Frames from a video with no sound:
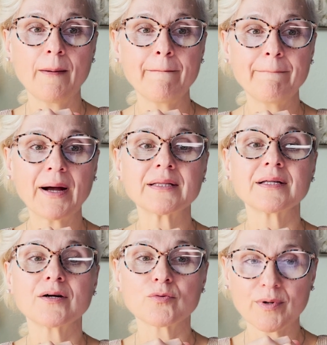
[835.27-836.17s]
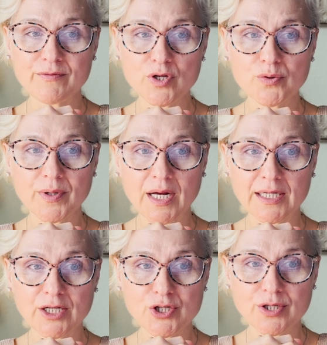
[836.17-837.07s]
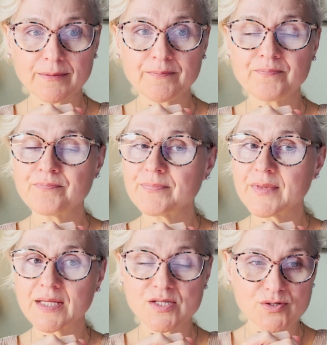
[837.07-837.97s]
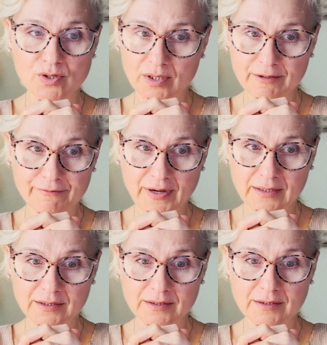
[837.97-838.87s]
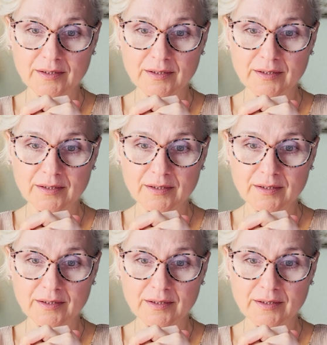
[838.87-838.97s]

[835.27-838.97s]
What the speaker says: But revenue recognition is not affected.